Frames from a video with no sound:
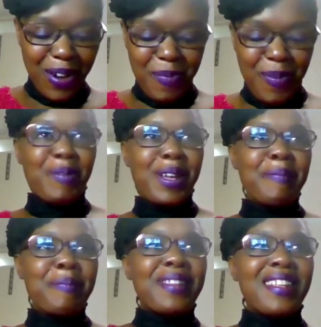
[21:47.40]
no
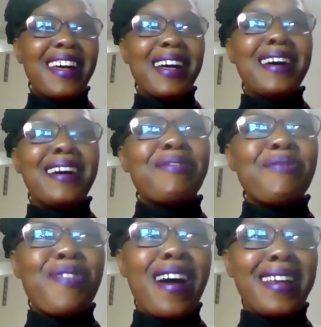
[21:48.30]
problem.
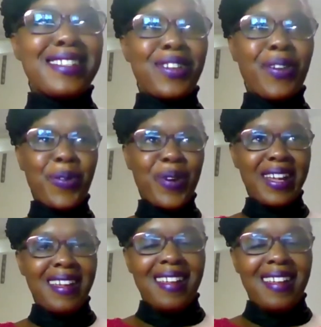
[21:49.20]
Right, so